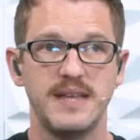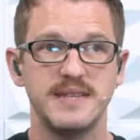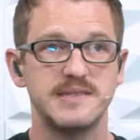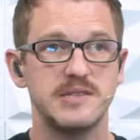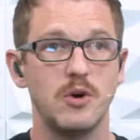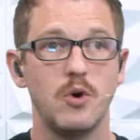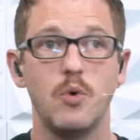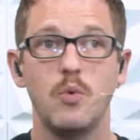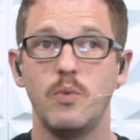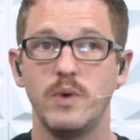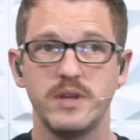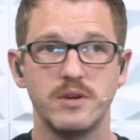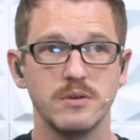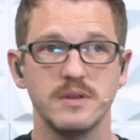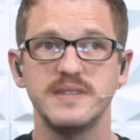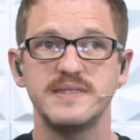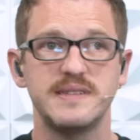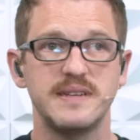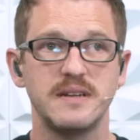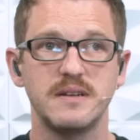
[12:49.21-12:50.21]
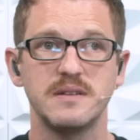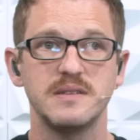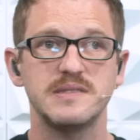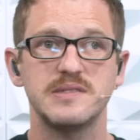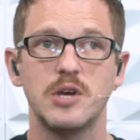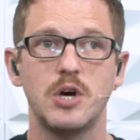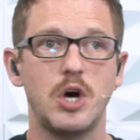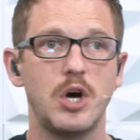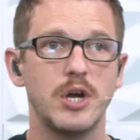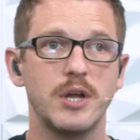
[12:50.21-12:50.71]
And so when you're listening to the
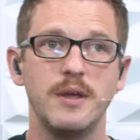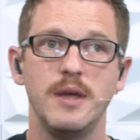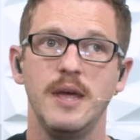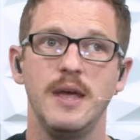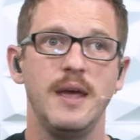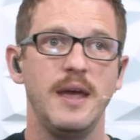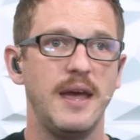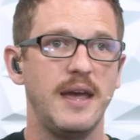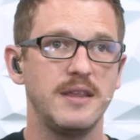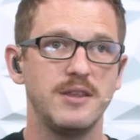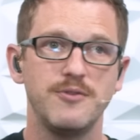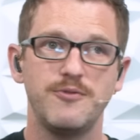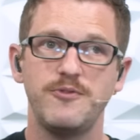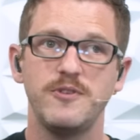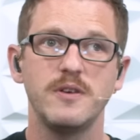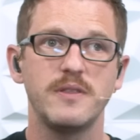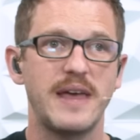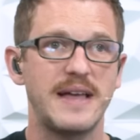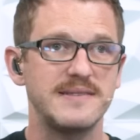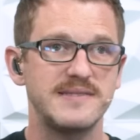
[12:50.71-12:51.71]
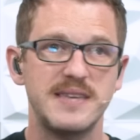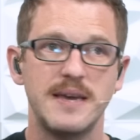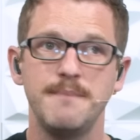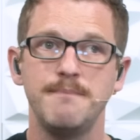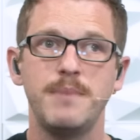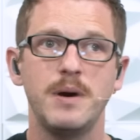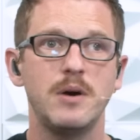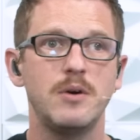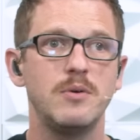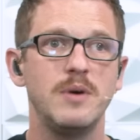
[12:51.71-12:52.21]
song and you feel that
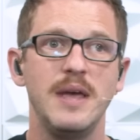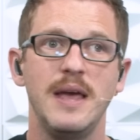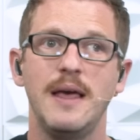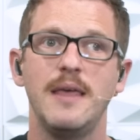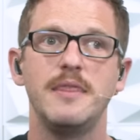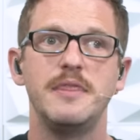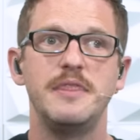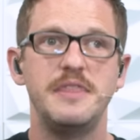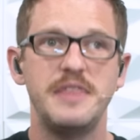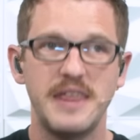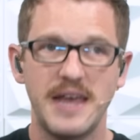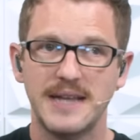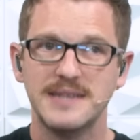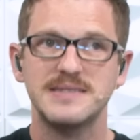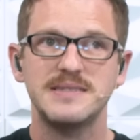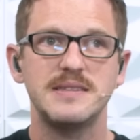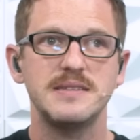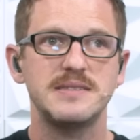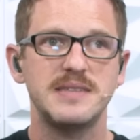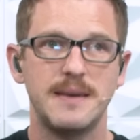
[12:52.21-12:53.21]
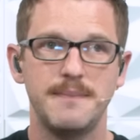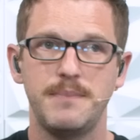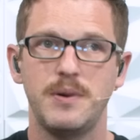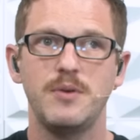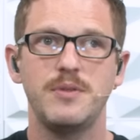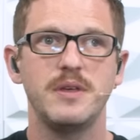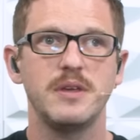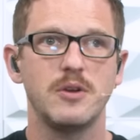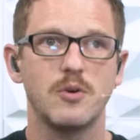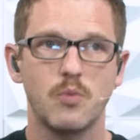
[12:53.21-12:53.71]
tempo, that's the
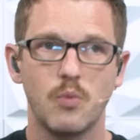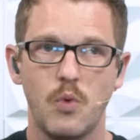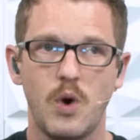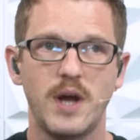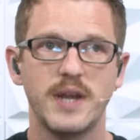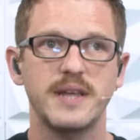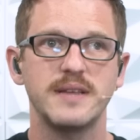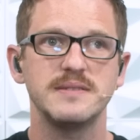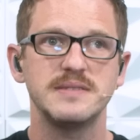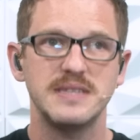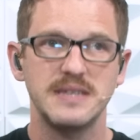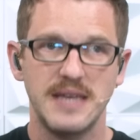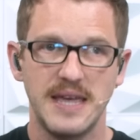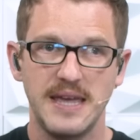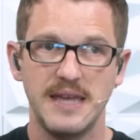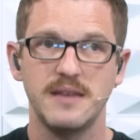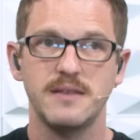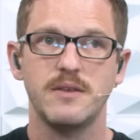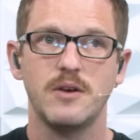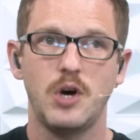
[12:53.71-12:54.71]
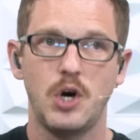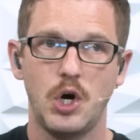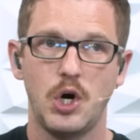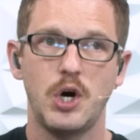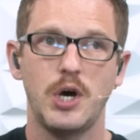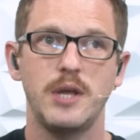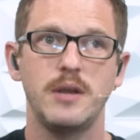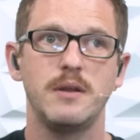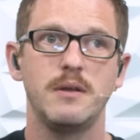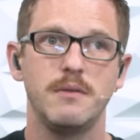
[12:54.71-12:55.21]
tempo that you're wanting to hit
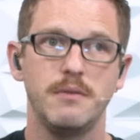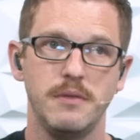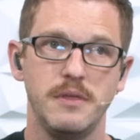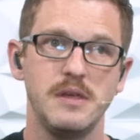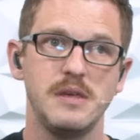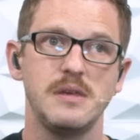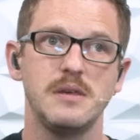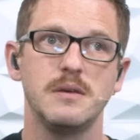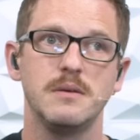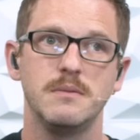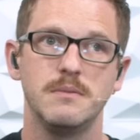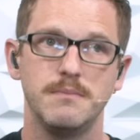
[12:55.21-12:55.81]
on the